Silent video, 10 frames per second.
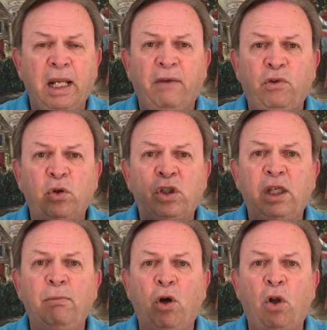If you
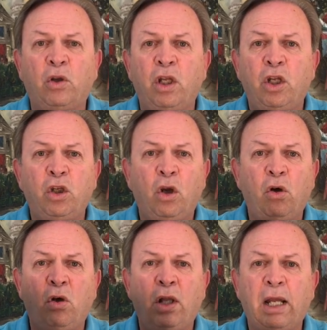see mold, your
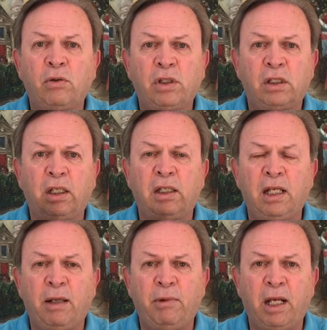whole house is
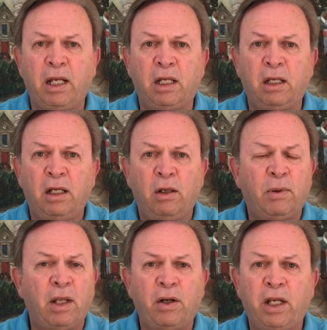contaminated
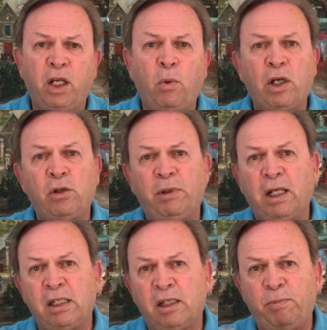without any question
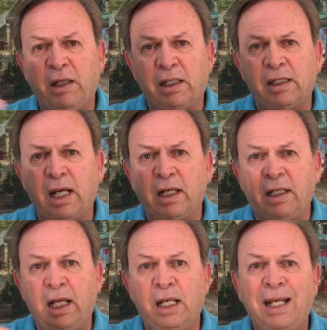because it's being
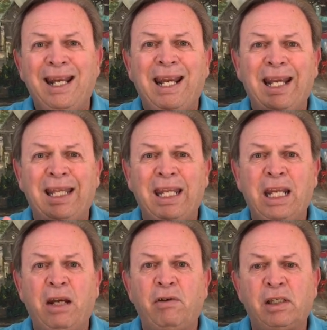sucked in and
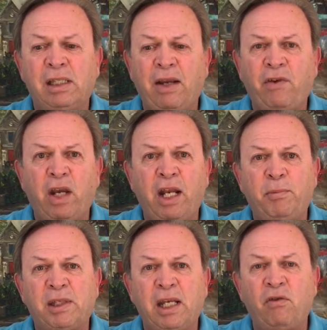the air is
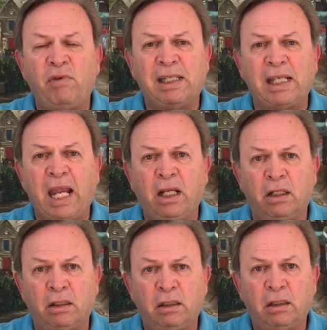70-80% recycled.